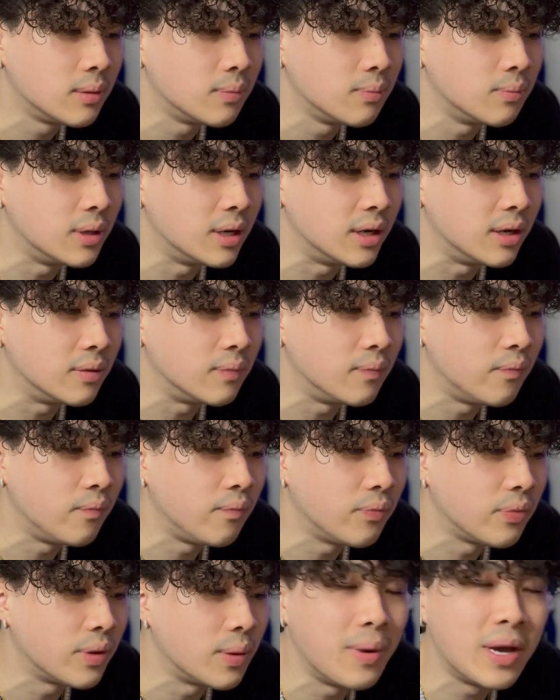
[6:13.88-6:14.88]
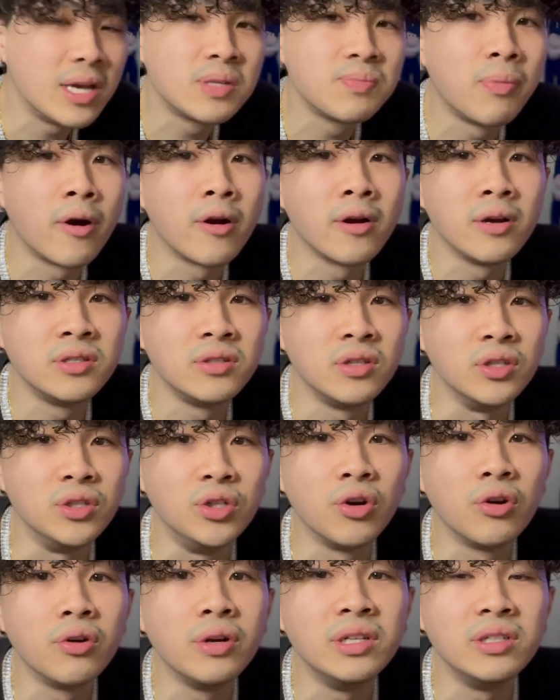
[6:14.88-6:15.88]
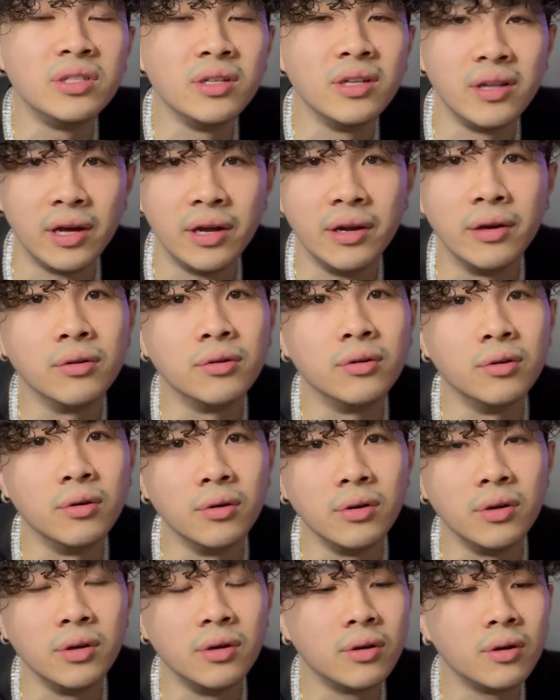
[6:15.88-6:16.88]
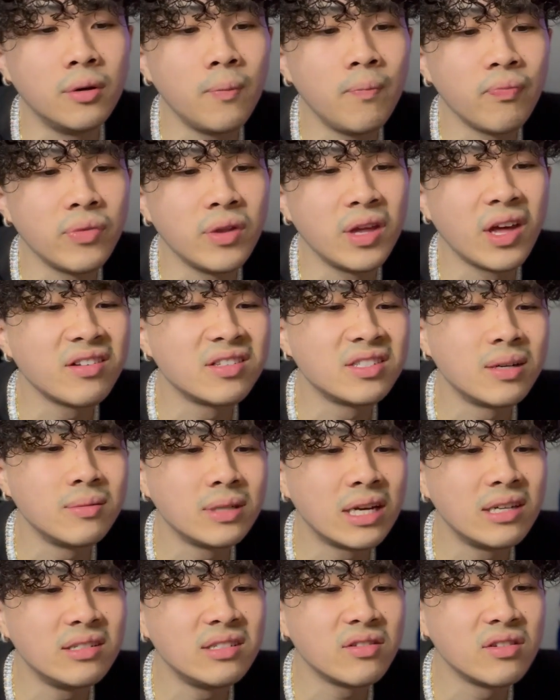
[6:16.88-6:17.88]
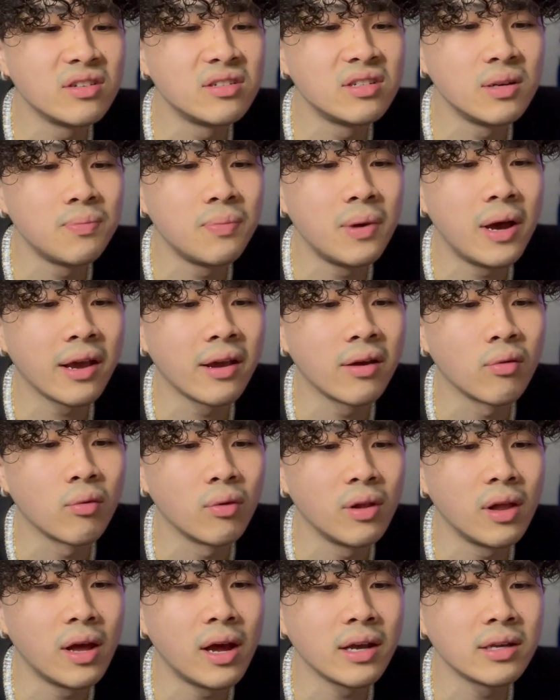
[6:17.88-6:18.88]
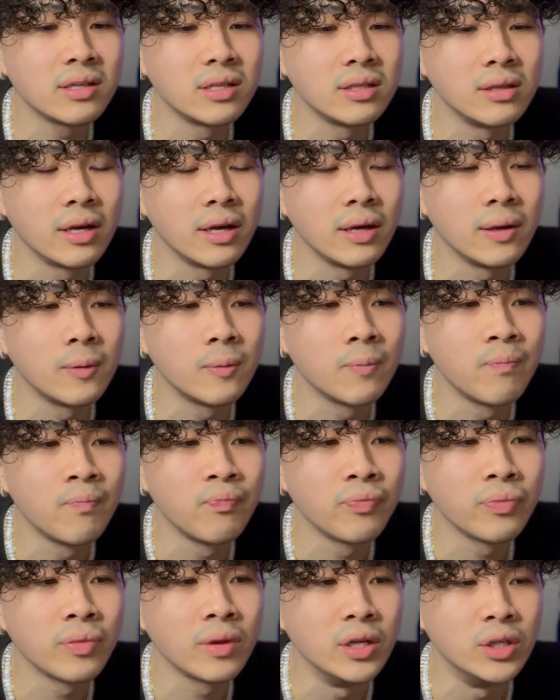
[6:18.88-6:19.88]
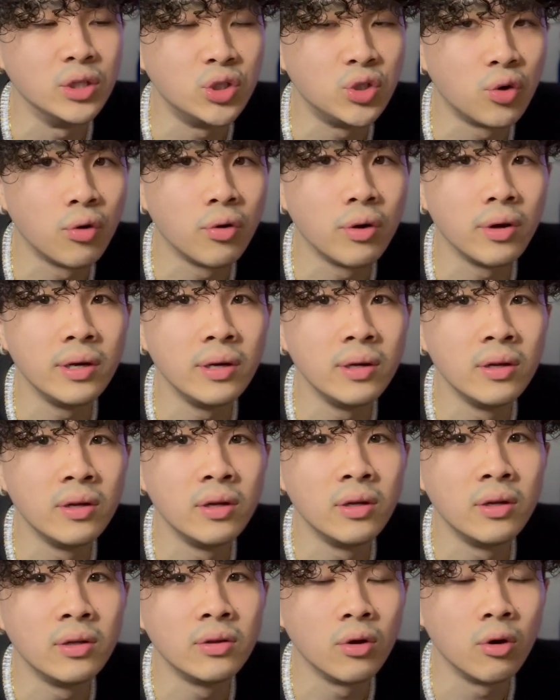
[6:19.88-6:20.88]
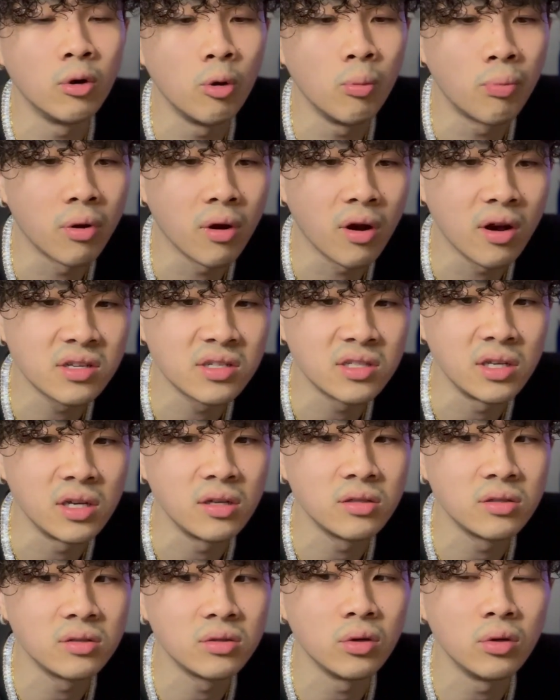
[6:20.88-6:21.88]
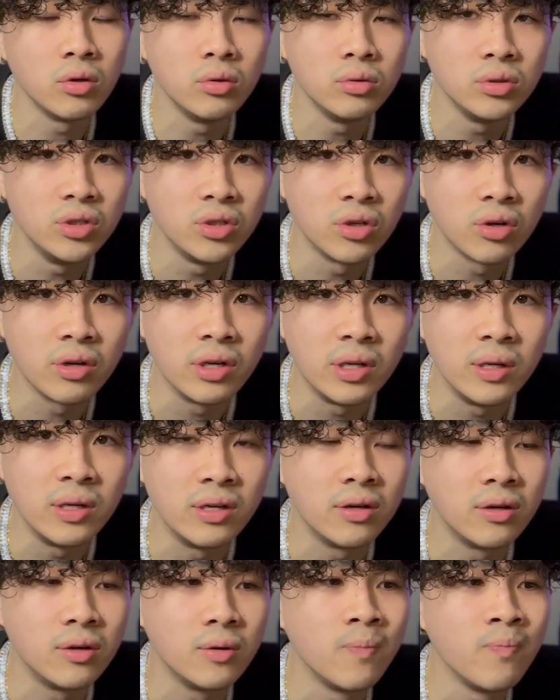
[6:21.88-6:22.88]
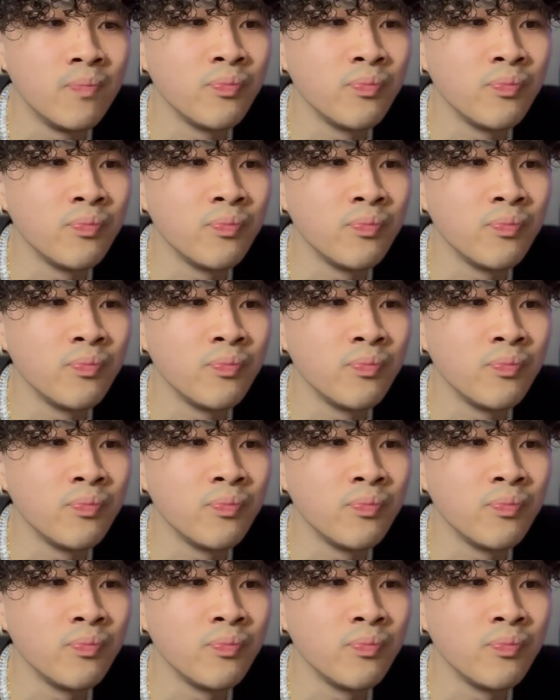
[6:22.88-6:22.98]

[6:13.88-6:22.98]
But the best part is the journey to the end goal, you know? You gotta sometimes have to sit back and relax and, like, enjoy the whole process, the whole journey, you know?